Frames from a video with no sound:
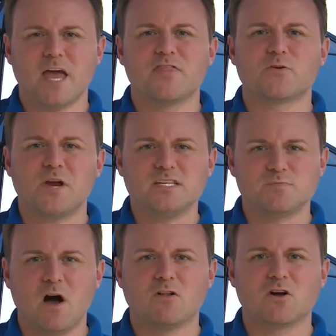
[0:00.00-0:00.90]
and three
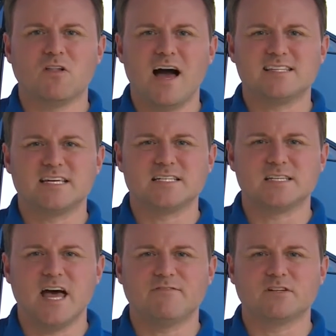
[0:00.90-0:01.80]
smaller clots in
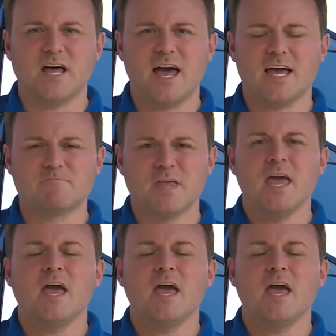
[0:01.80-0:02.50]
his left leg.